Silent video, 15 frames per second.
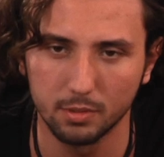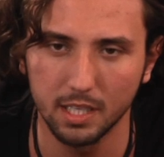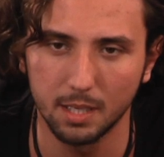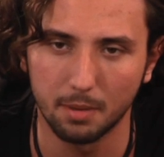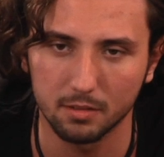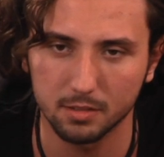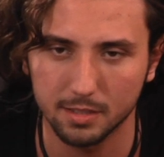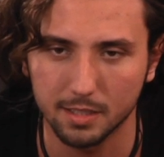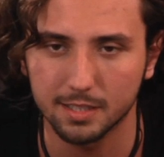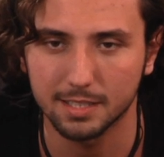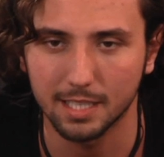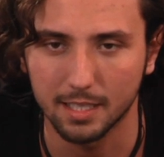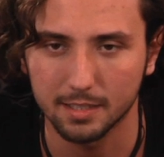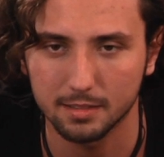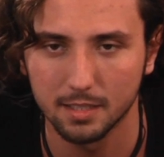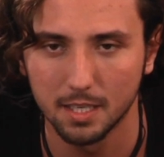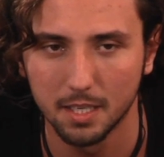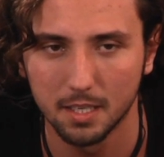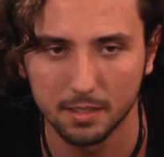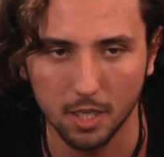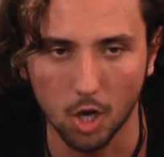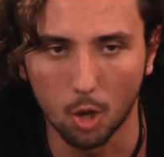read about success,
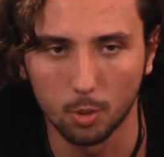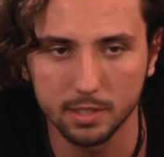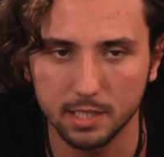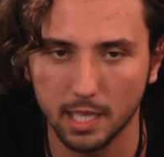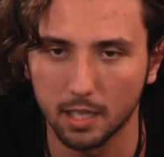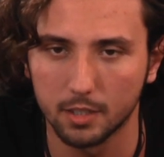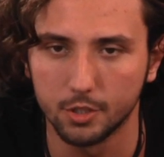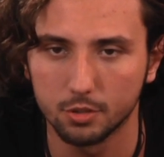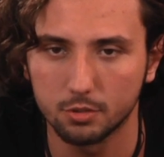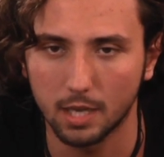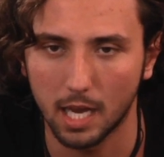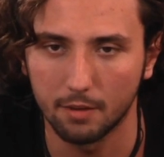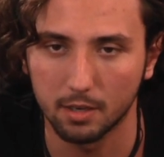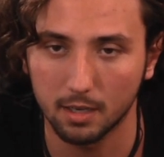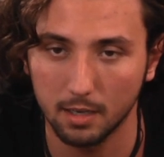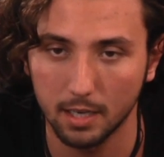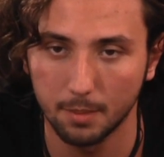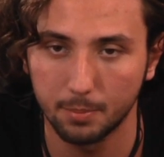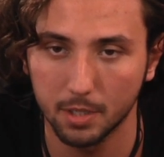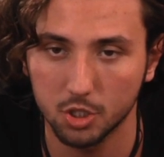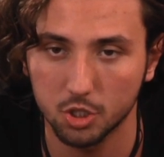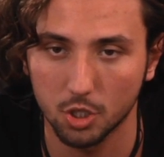they always tell you to have a clear
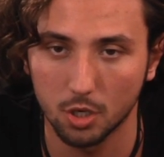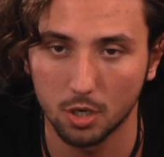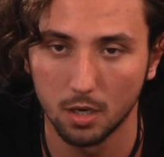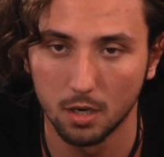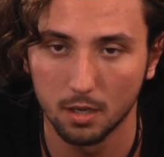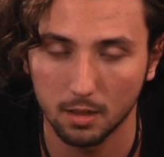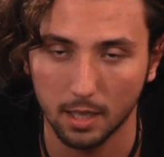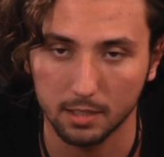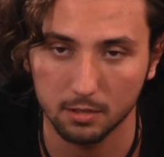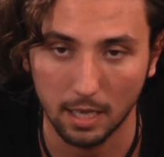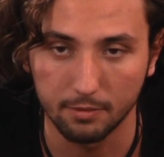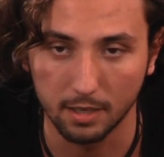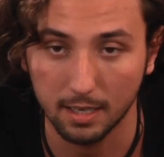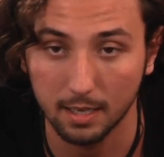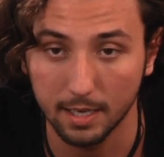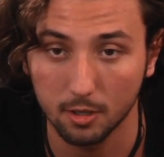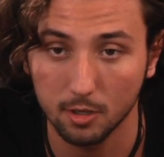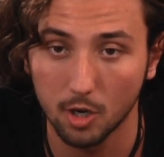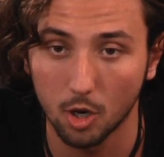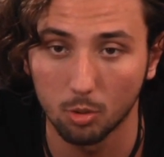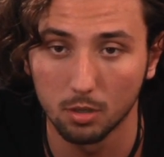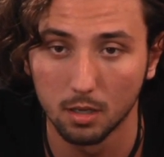picture, like, to have a clear
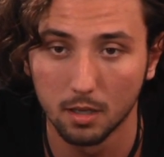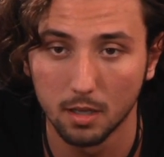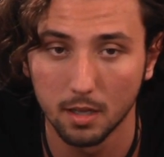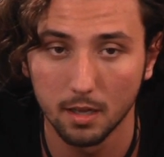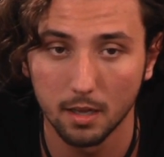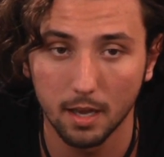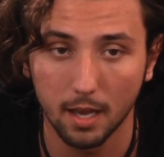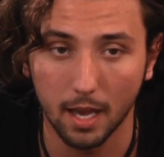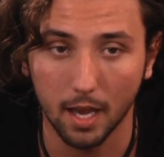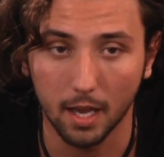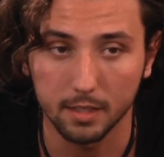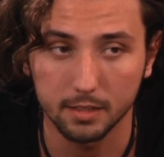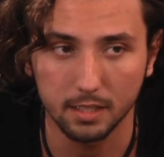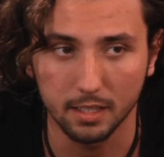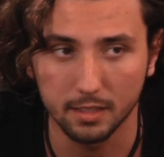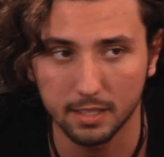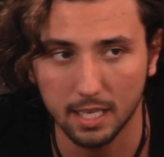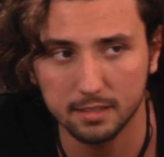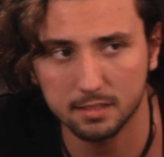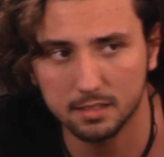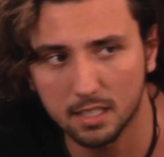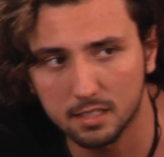goal. And in
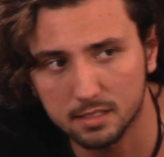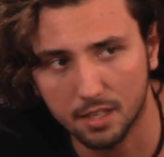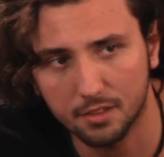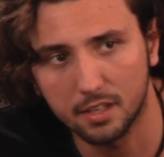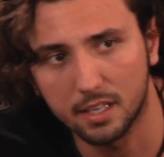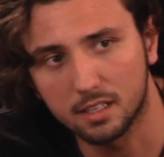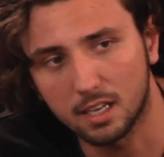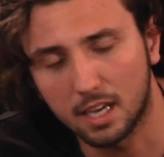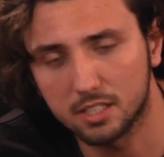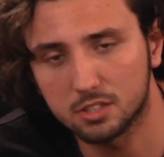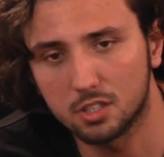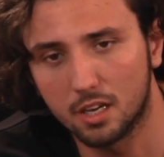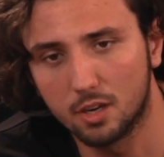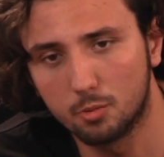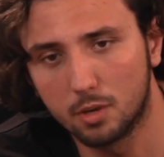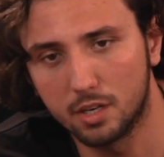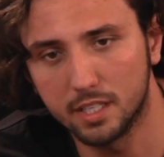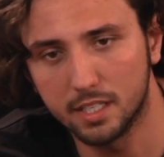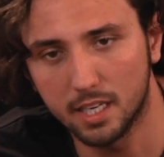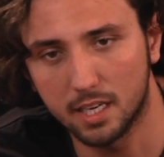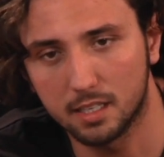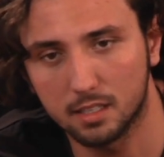that sense, I think I started very
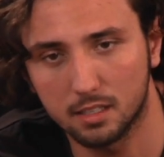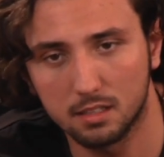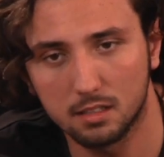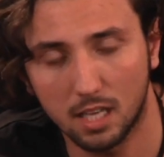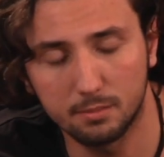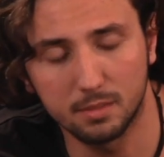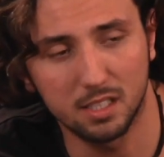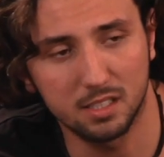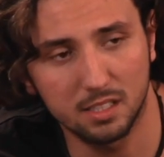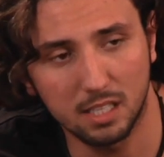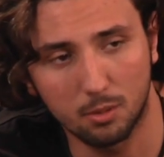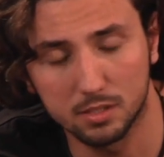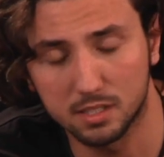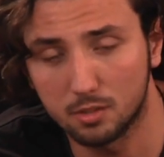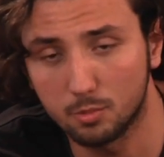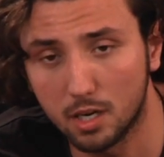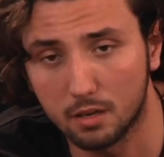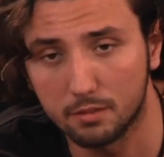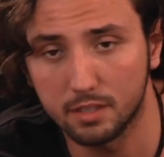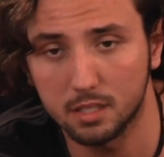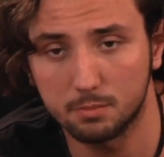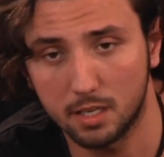young. I mean, I wasn't aware
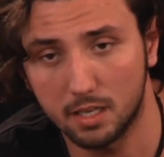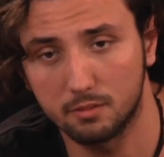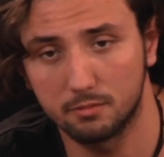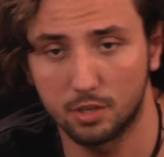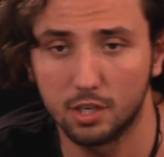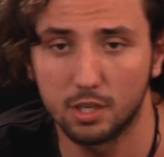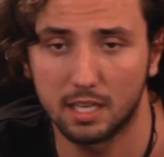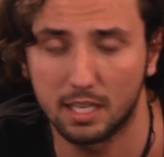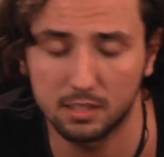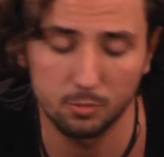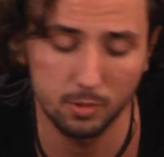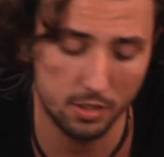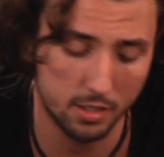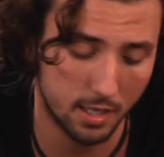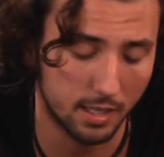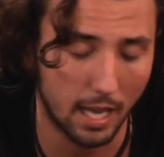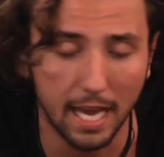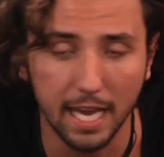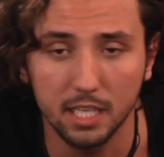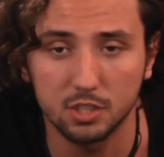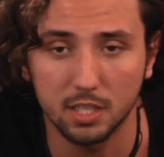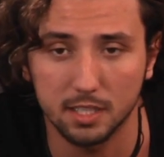of it, but at a very young
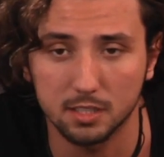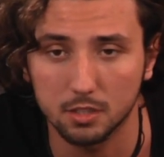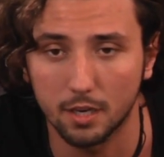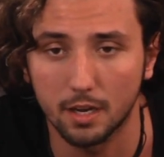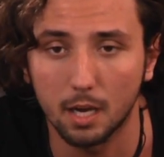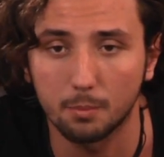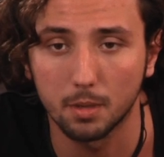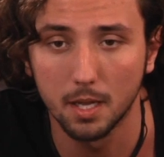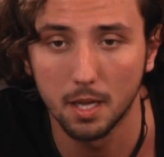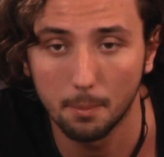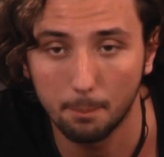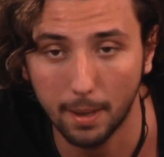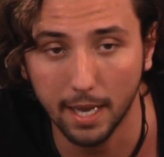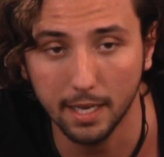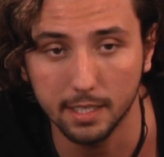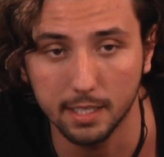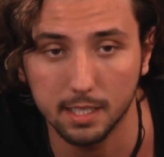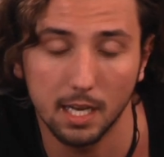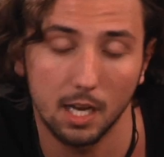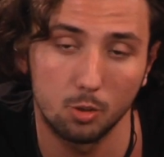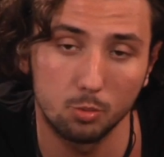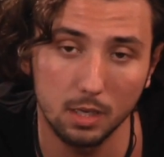age, I started up
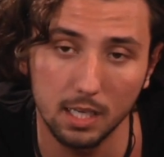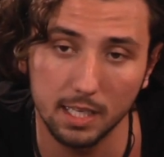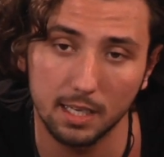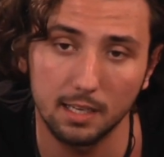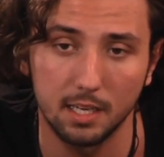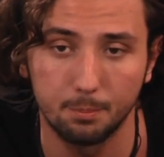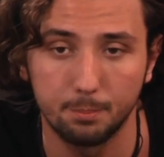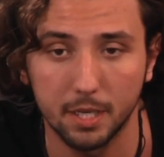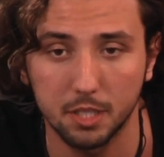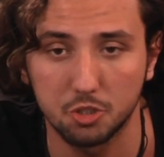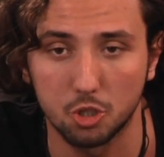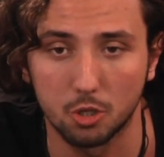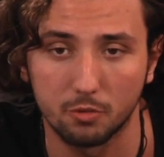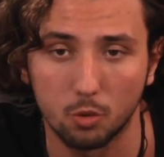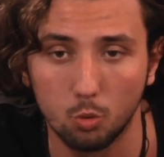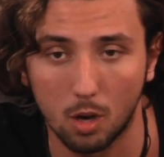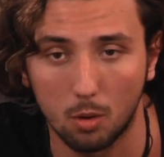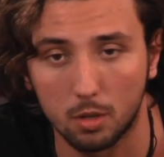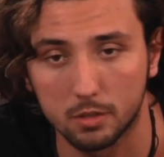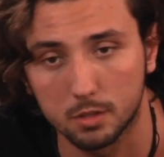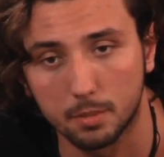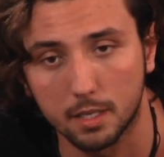painting a really clear picture of who I
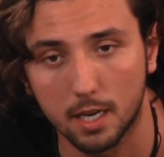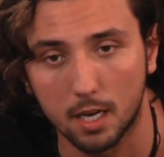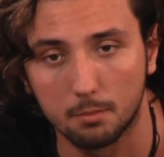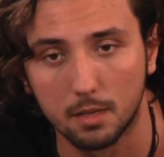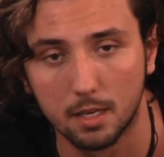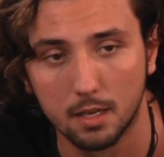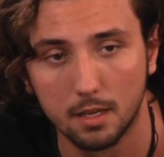want to become.